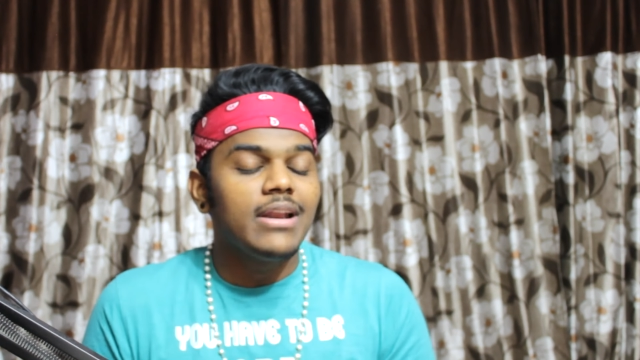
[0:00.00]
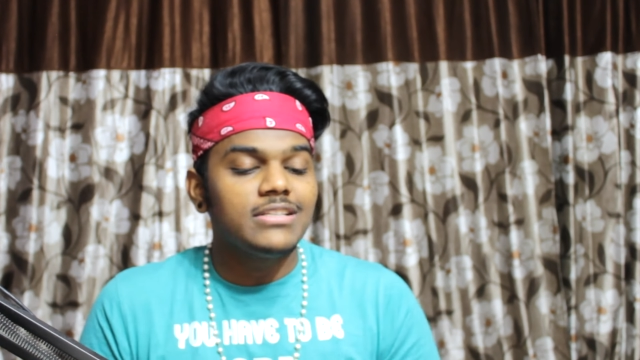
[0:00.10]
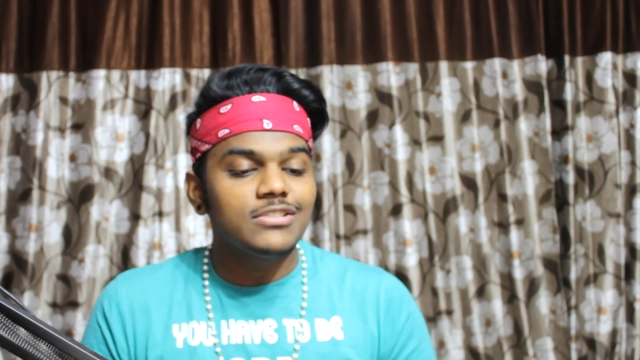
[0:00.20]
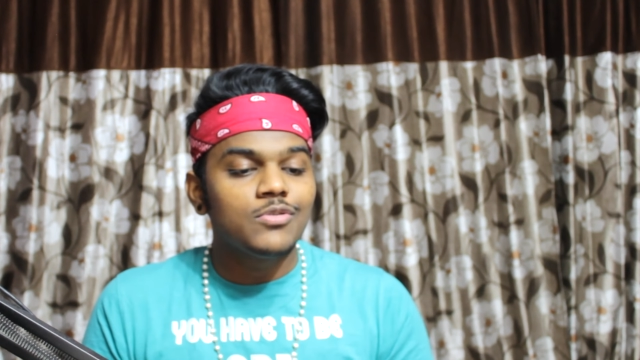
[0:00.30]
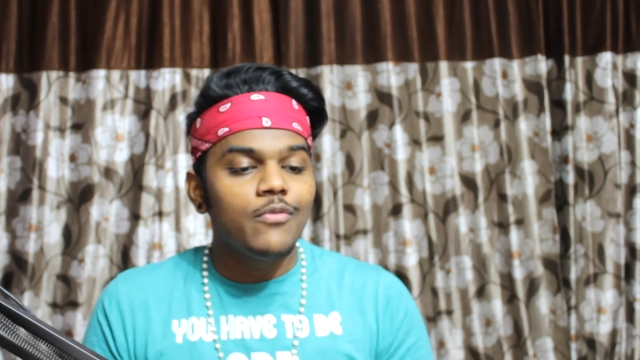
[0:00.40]
And I
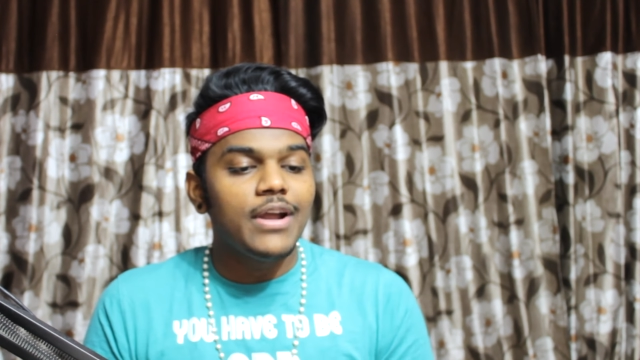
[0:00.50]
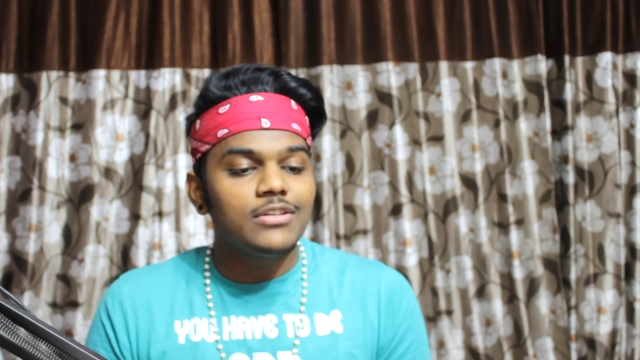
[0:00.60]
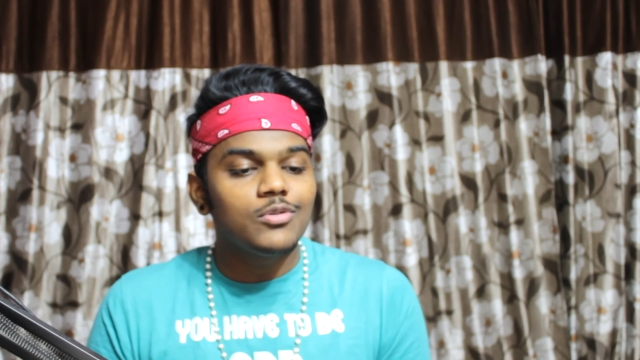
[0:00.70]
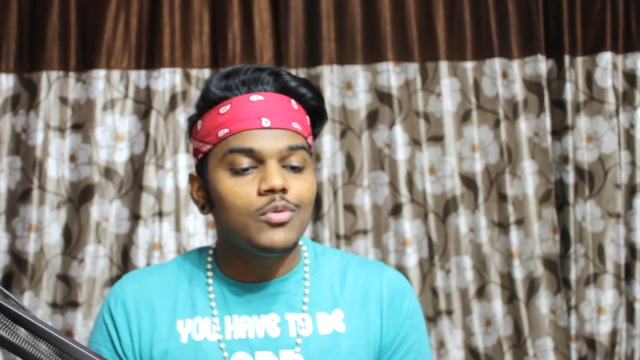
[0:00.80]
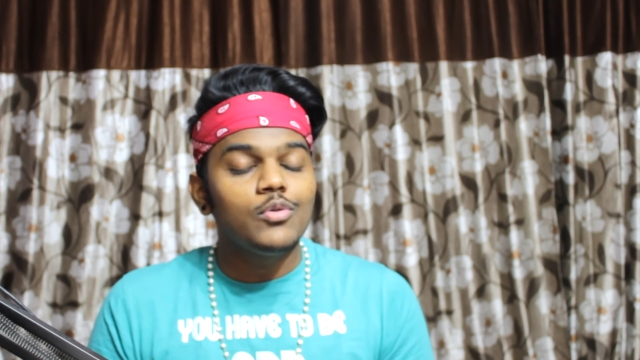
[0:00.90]
just
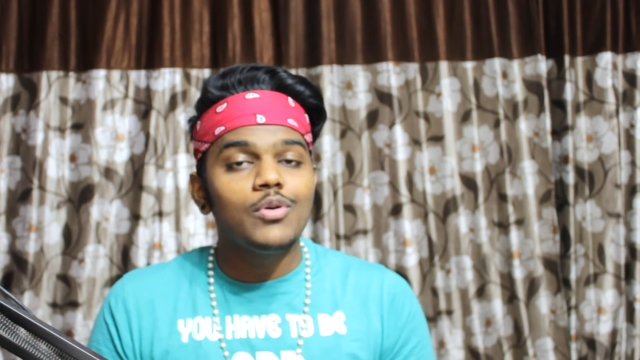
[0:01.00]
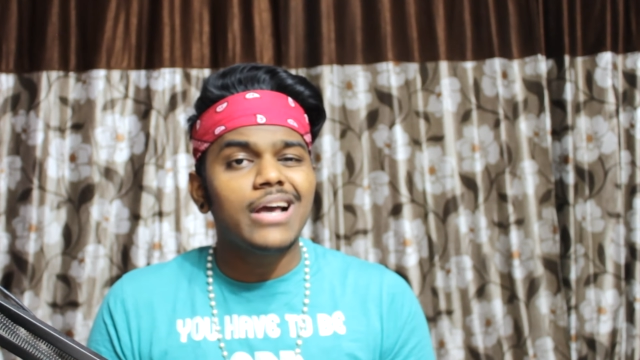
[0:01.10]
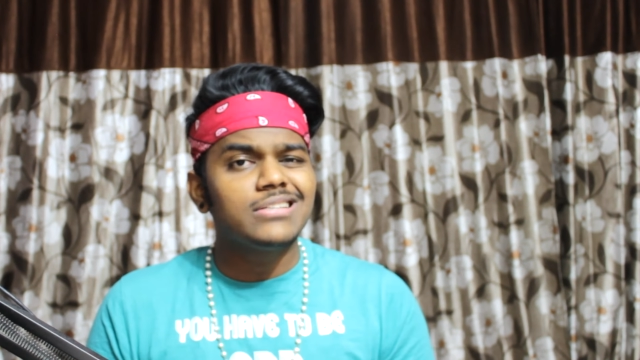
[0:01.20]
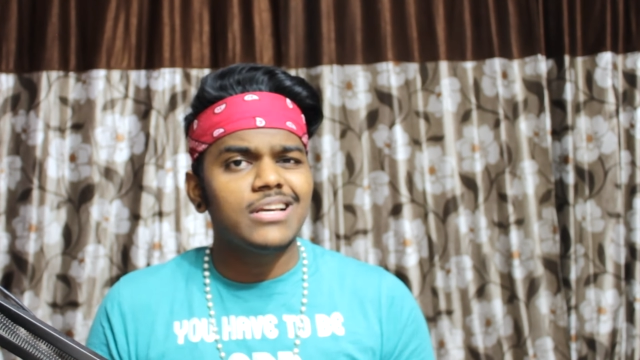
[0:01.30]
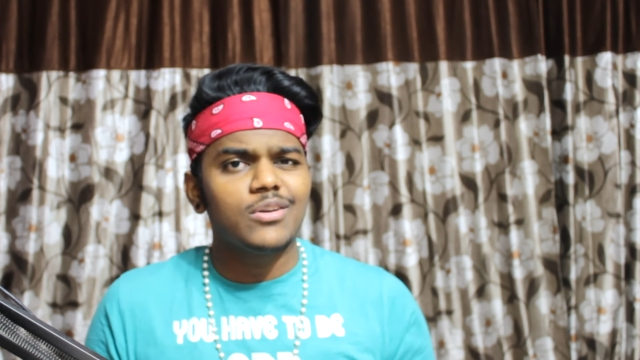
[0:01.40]
went through, you
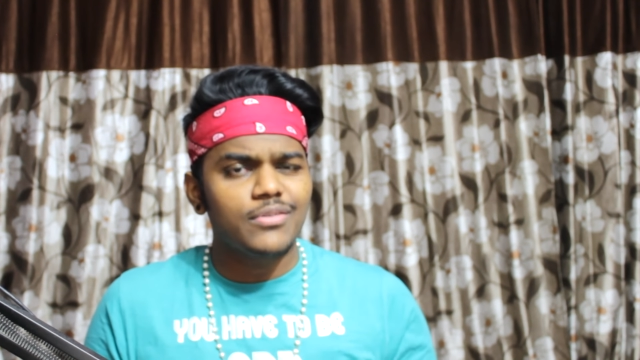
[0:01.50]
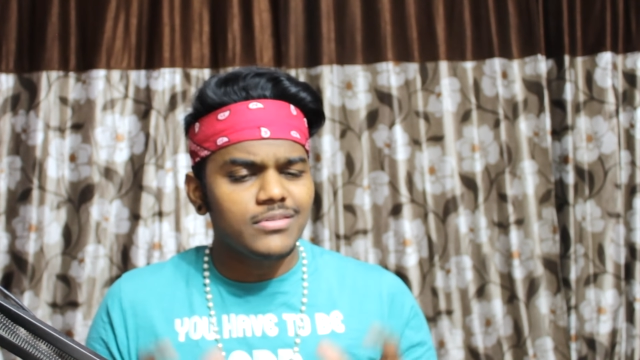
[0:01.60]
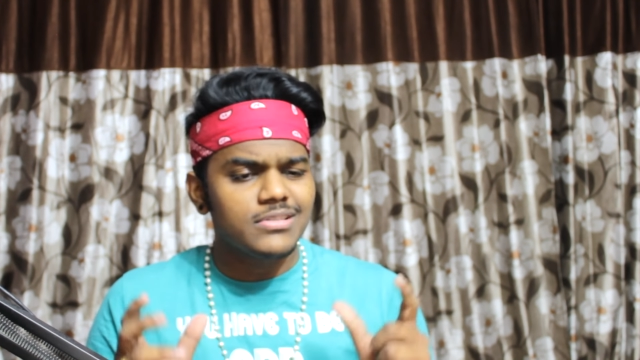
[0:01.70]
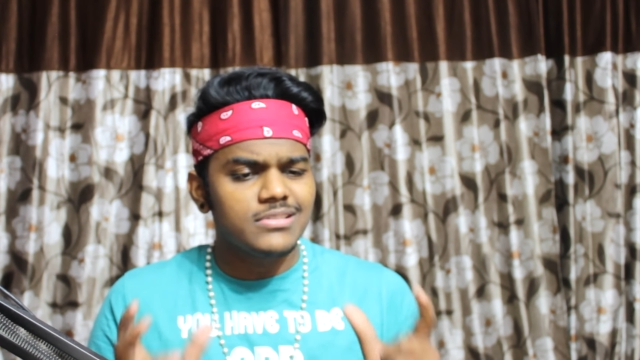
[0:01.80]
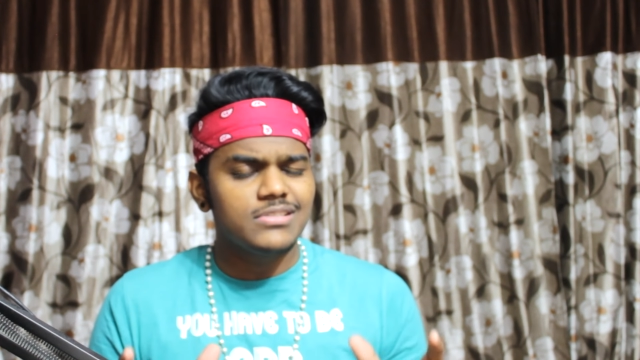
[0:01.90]
guys like
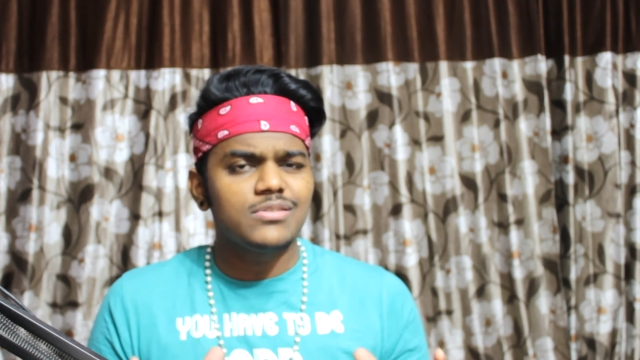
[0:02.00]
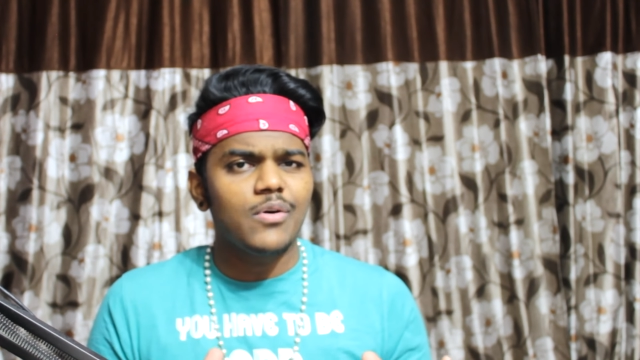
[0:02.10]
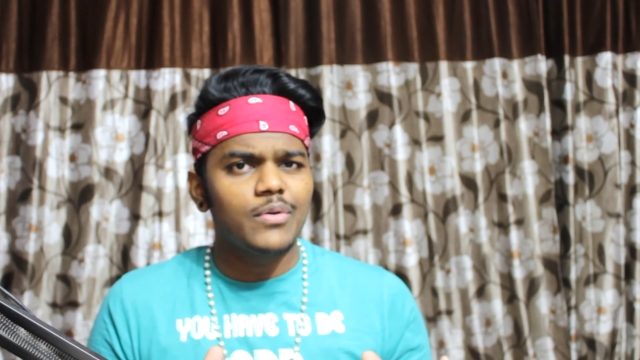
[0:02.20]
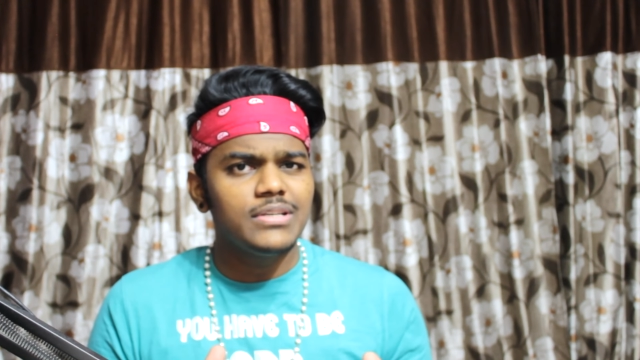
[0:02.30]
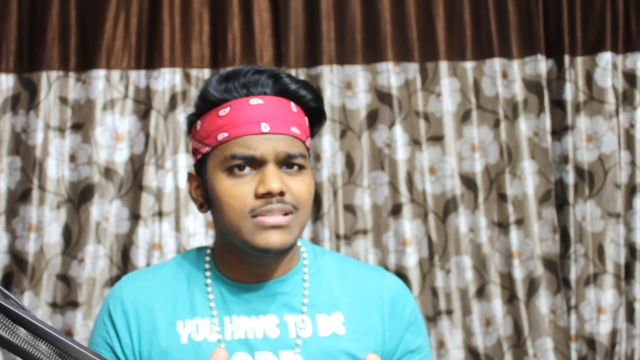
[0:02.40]
requested this
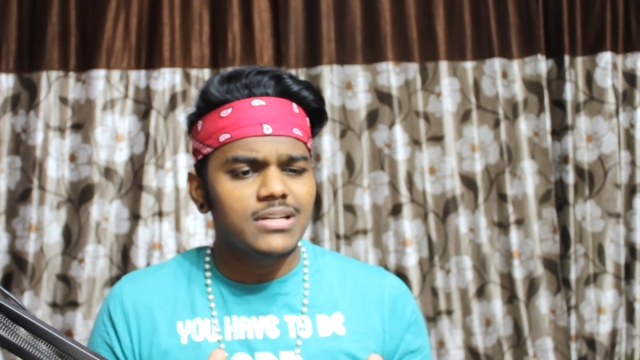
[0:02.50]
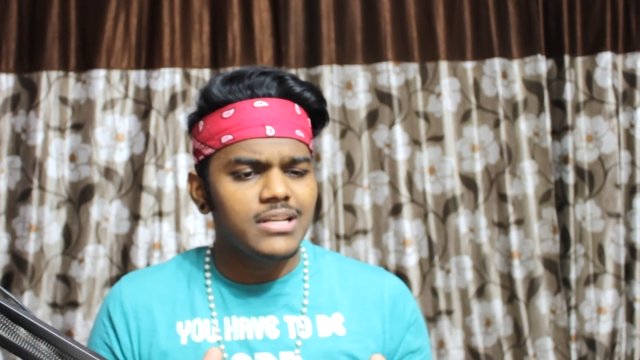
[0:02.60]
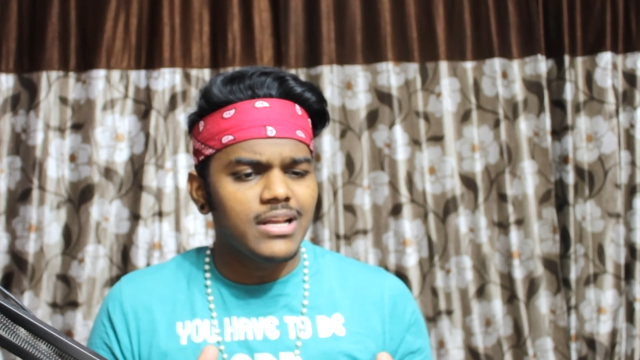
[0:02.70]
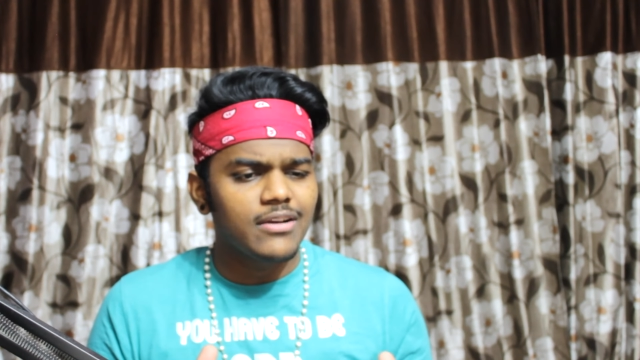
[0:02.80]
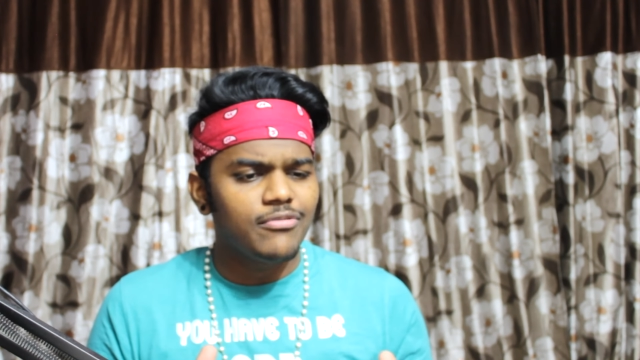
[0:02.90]
song
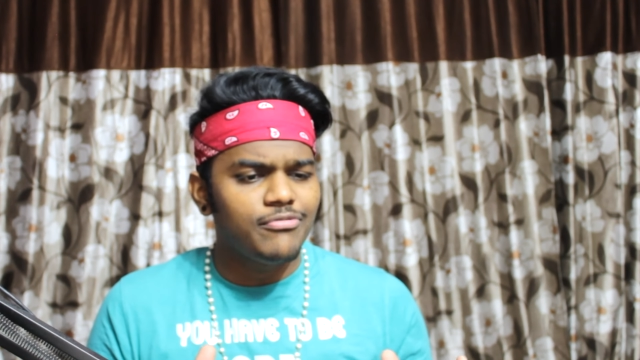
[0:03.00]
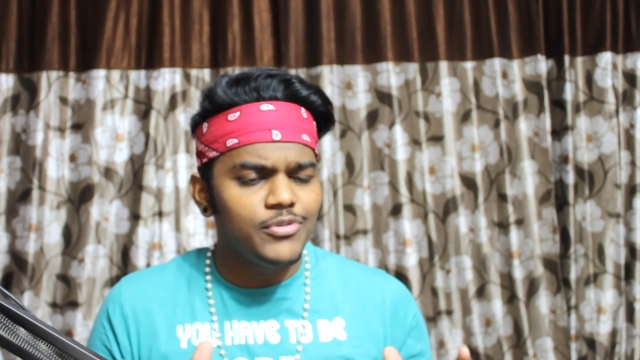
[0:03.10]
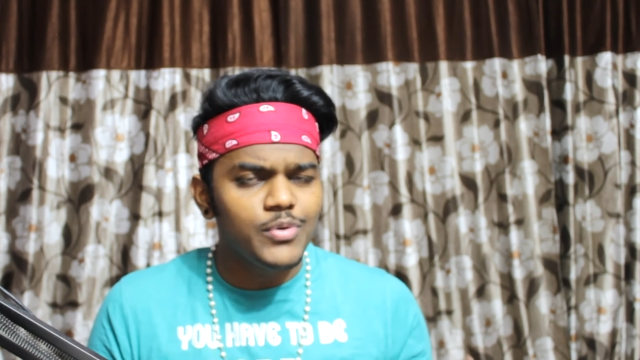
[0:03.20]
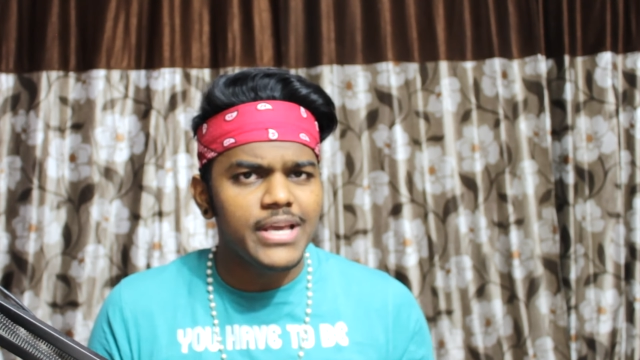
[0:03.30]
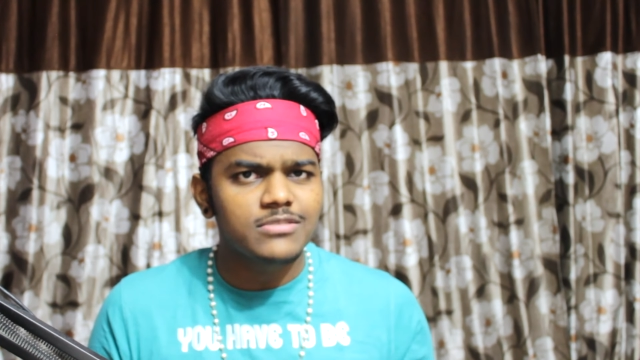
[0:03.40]
recently, like a
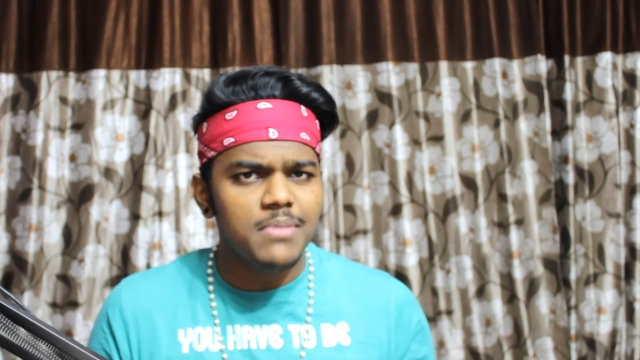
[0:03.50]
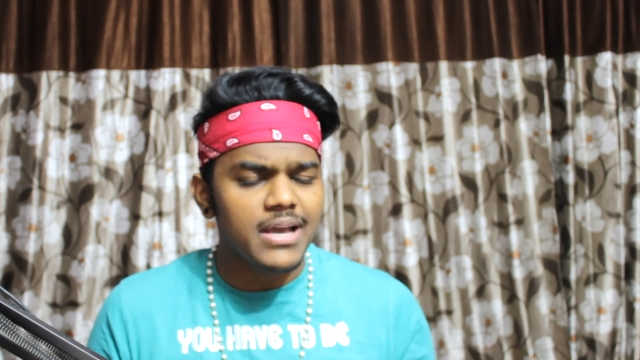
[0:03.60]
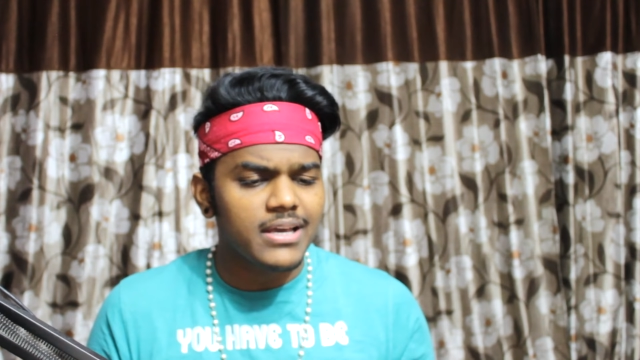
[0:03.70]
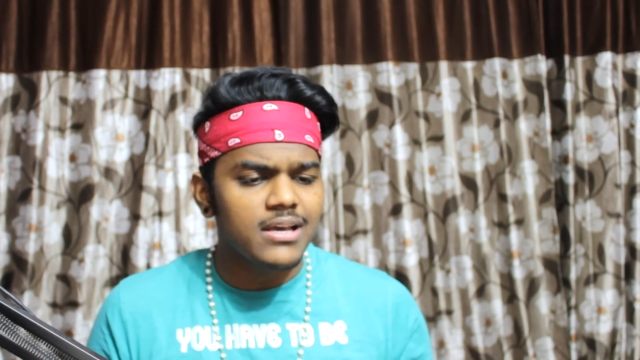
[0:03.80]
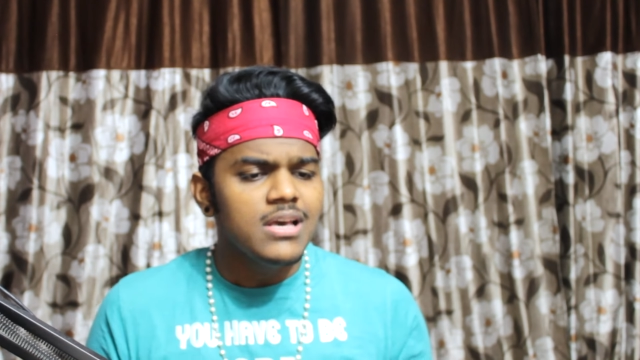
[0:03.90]
few days back,